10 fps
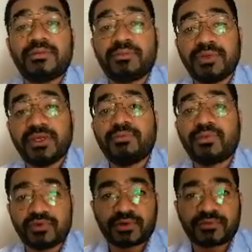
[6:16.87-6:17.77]
be
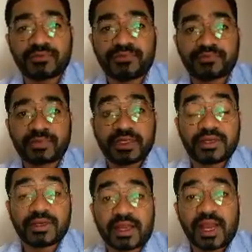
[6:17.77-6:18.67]
more.
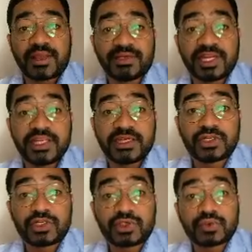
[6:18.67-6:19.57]
I'm telling
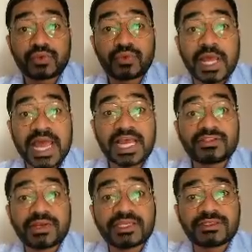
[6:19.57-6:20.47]
tool as well
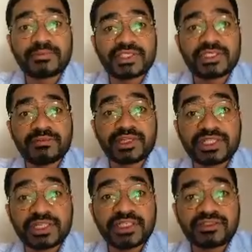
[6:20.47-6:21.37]
as a machine.
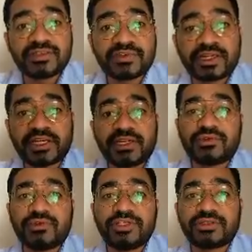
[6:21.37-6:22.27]
Machine is different and tool
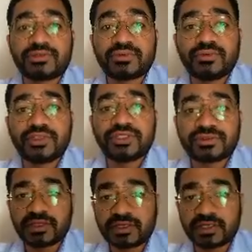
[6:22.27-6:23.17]
is the
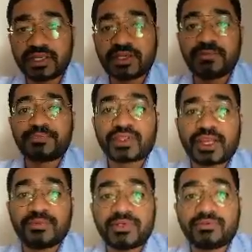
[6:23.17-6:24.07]
really, I
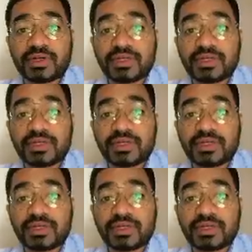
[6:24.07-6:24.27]
mean, what